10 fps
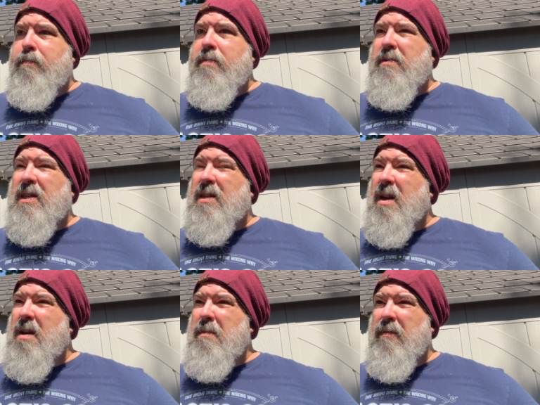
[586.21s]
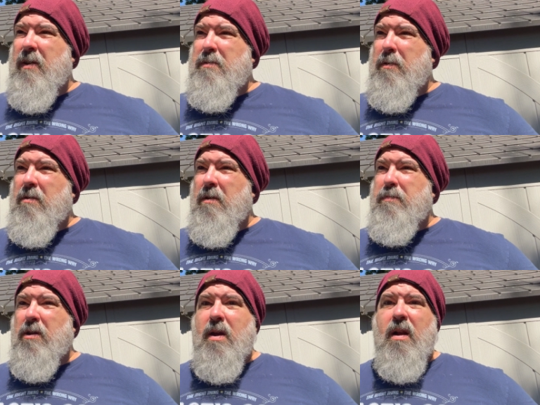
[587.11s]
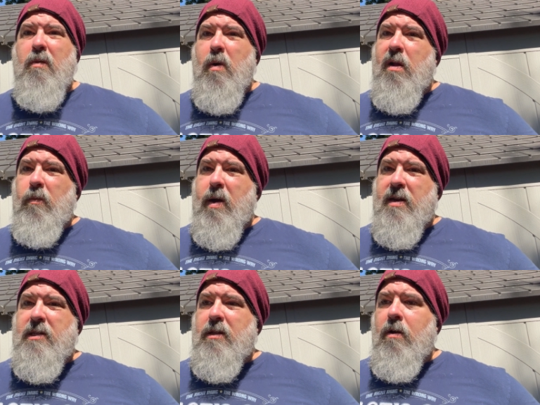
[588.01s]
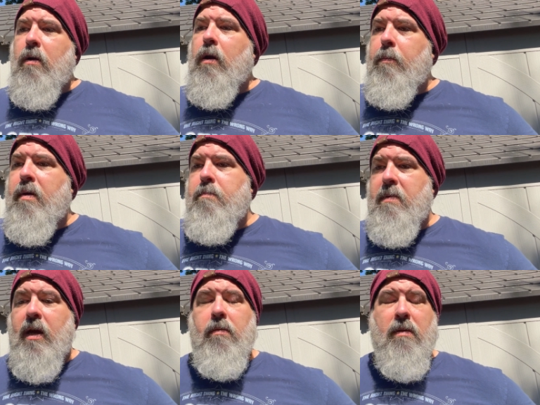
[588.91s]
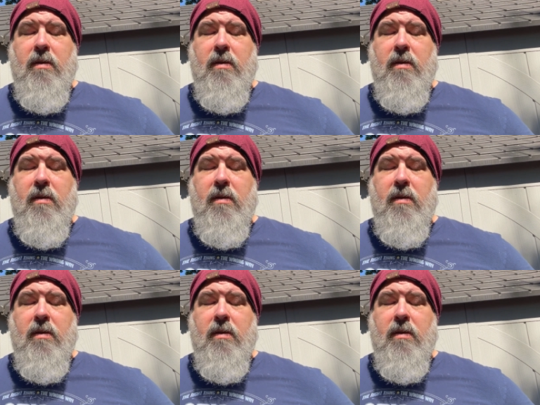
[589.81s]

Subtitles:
Some of the Facebook groups are kind of the Wild West, and they're a little bit mean.